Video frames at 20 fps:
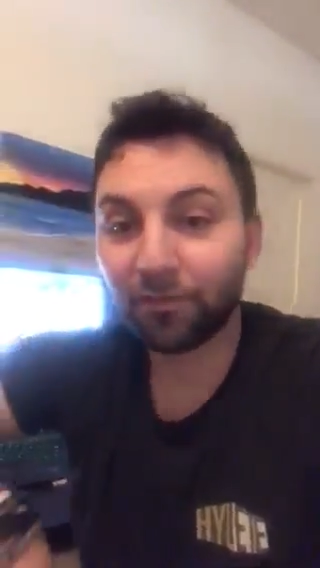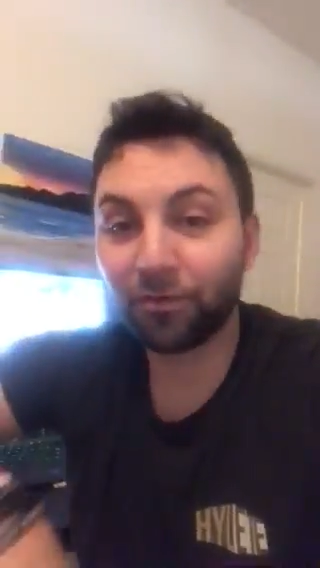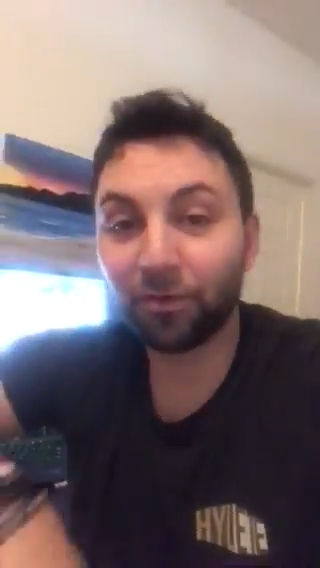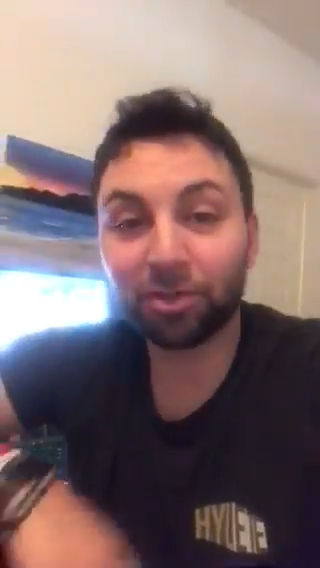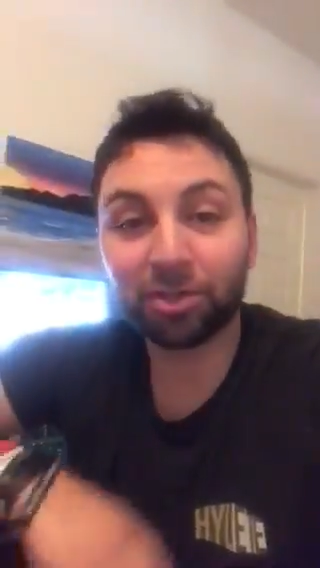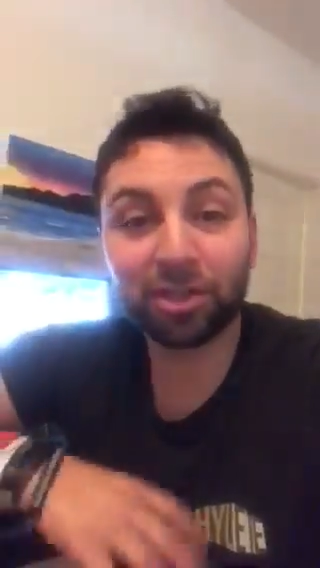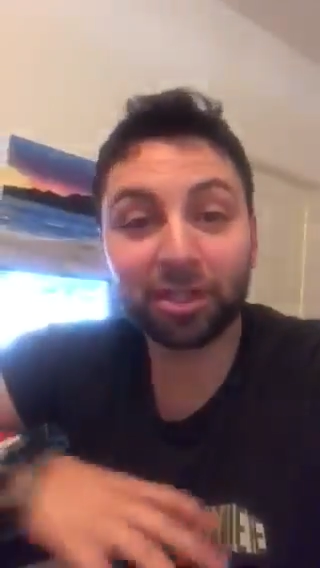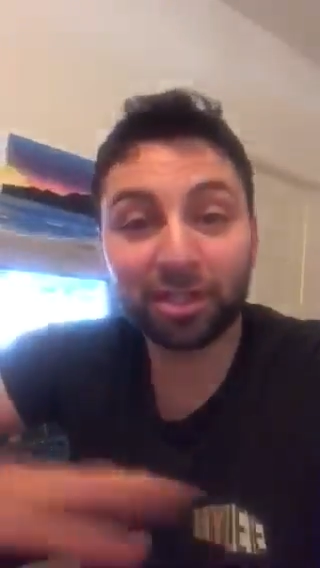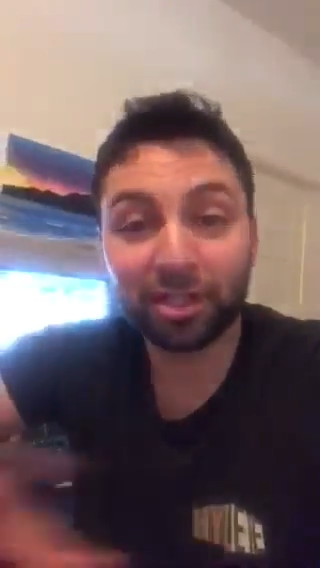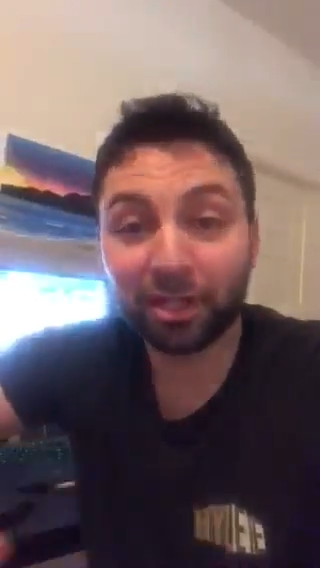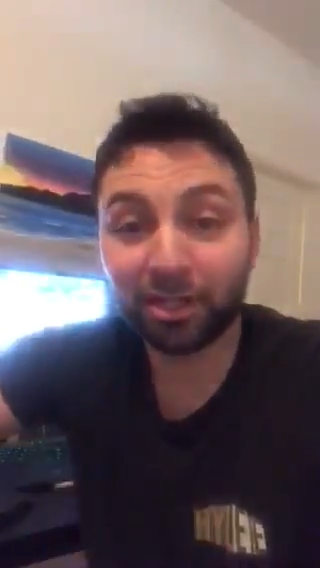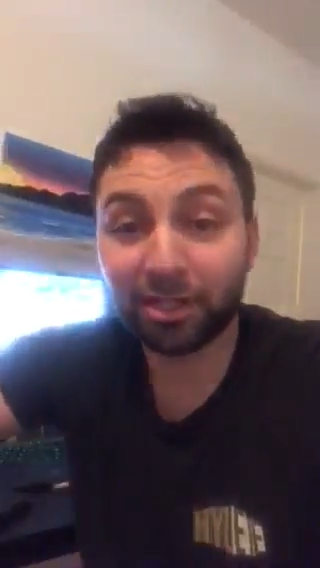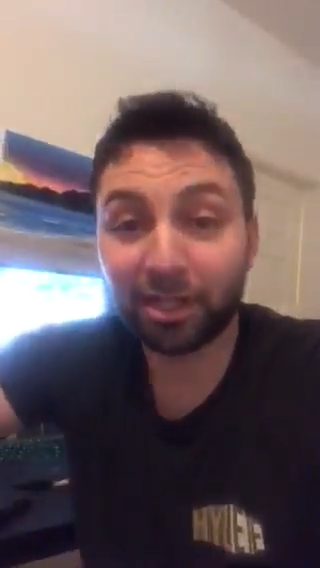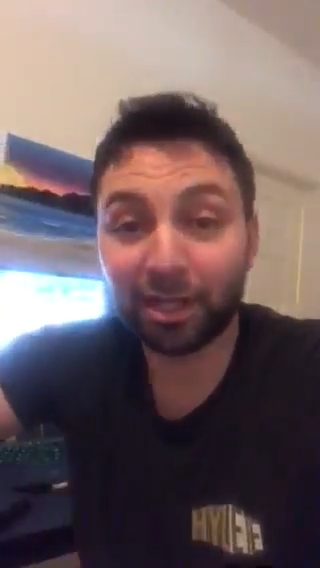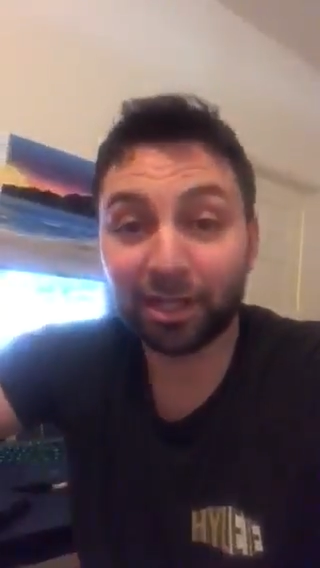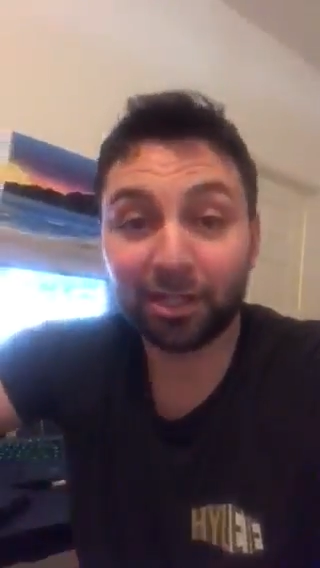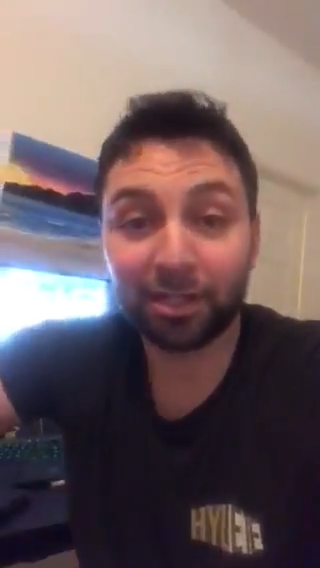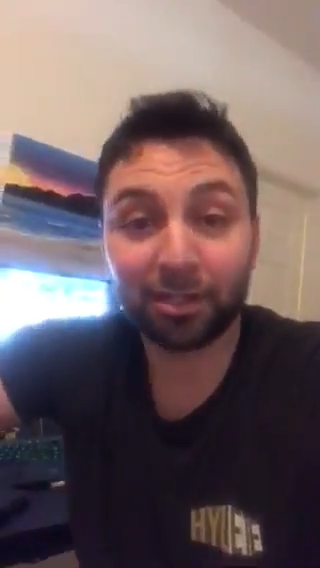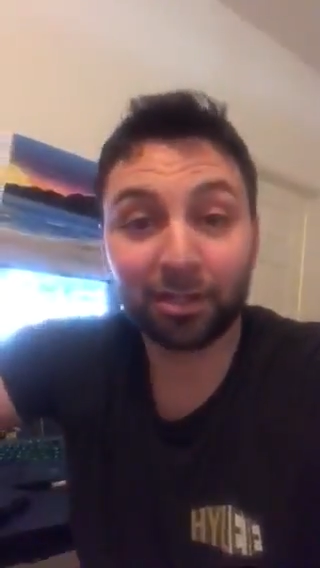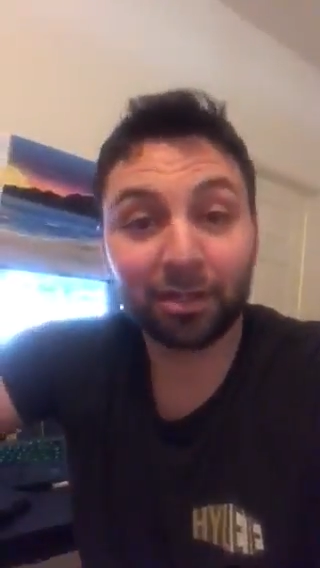future
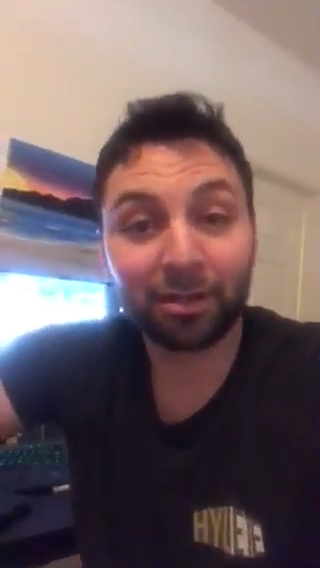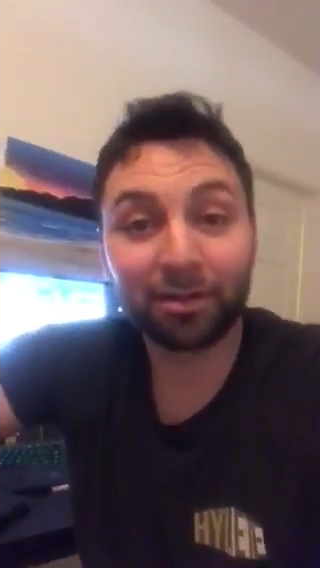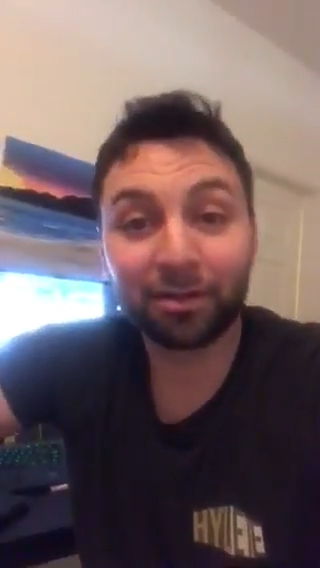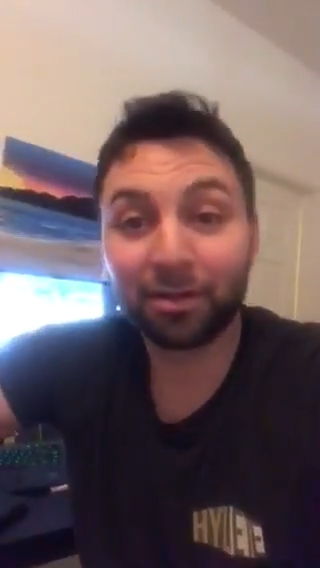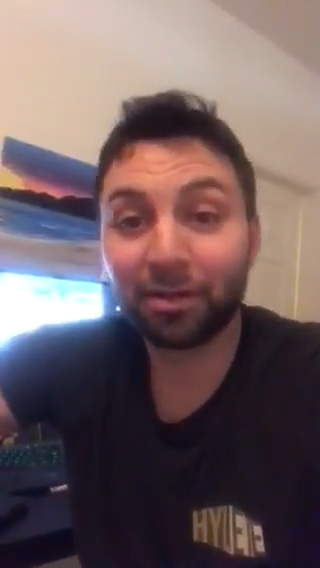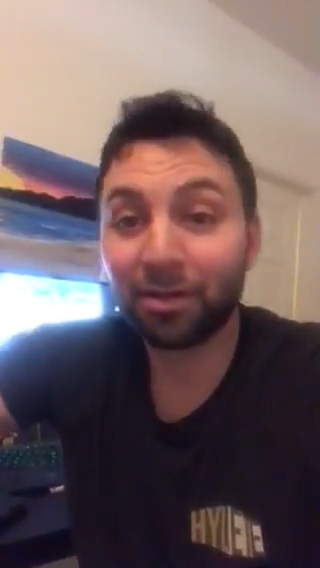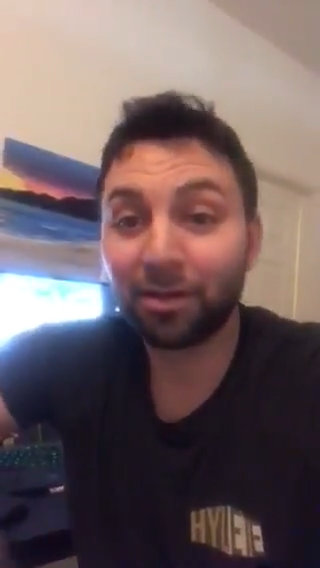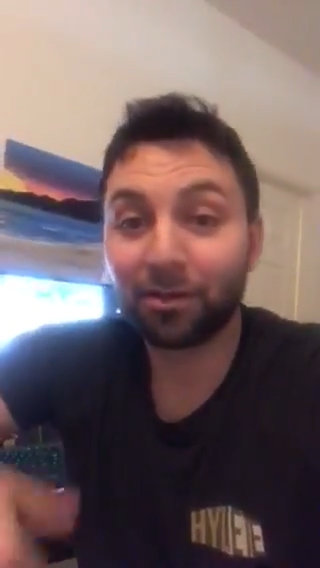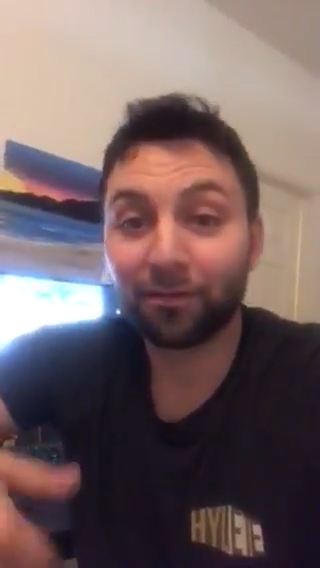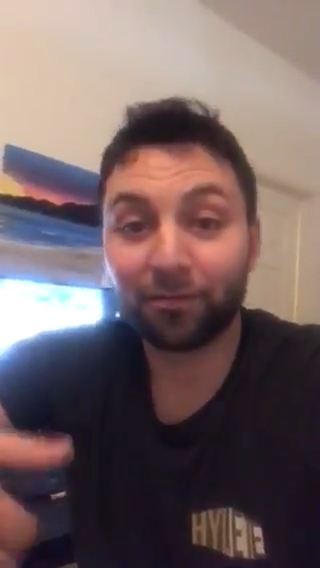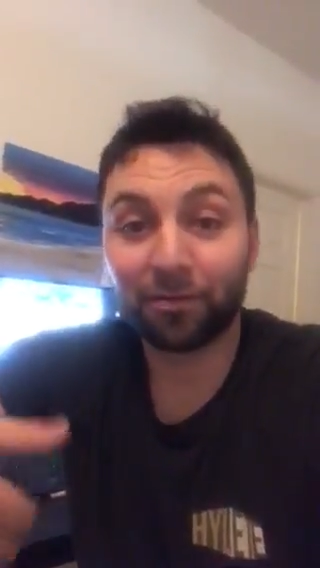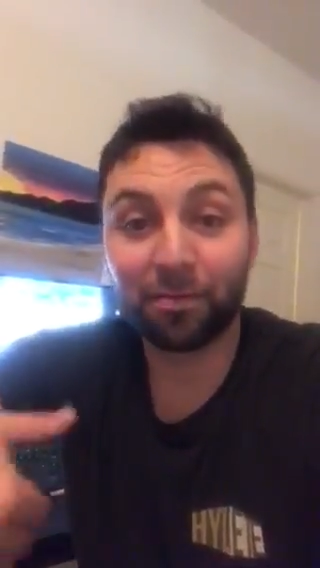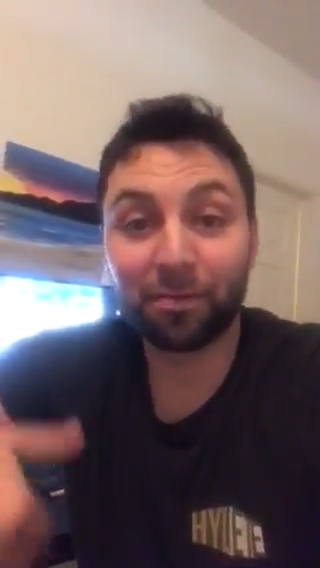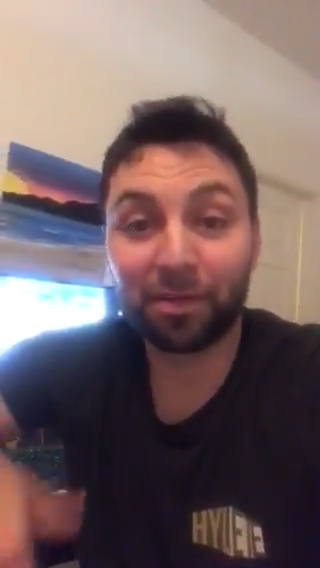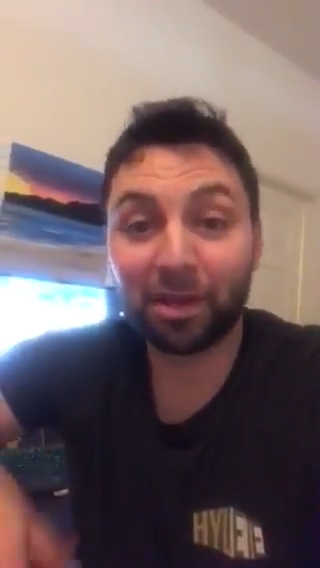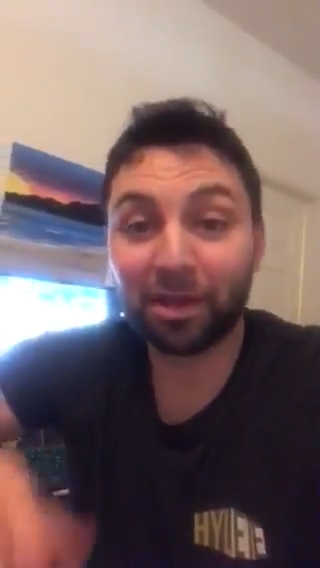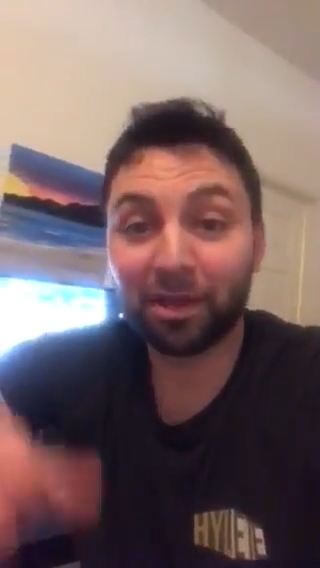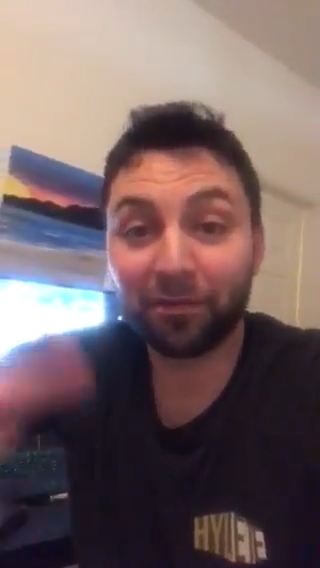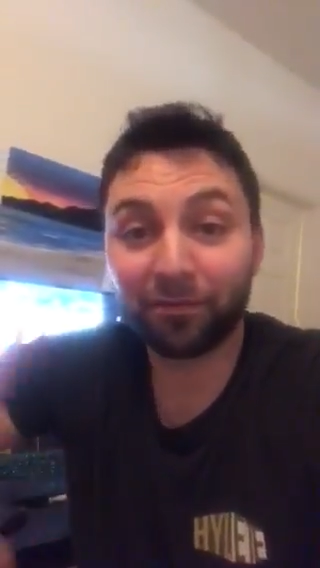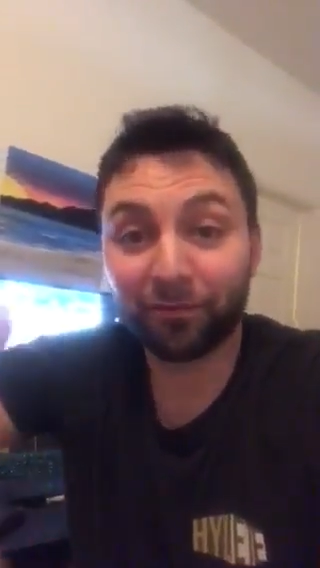success for
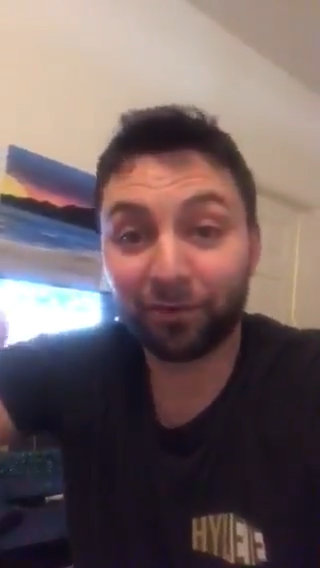me,